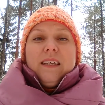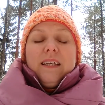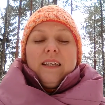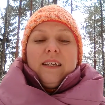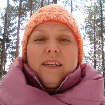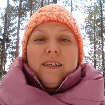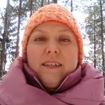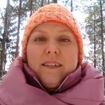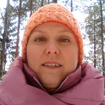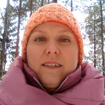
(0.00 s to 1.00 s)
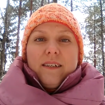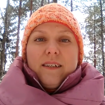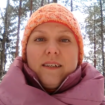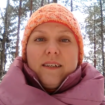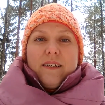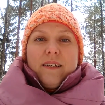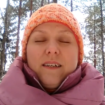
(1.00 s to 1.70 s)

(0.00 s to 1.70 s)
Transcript: Nothing is said.